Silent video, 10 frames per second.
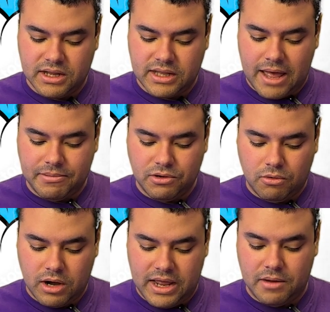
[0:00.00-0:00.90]
a
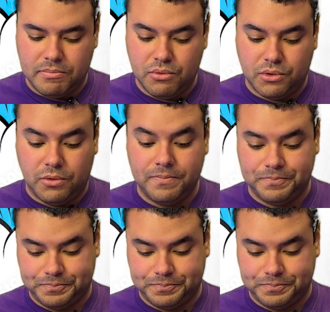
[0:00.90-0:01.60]
Labrador and a poodle,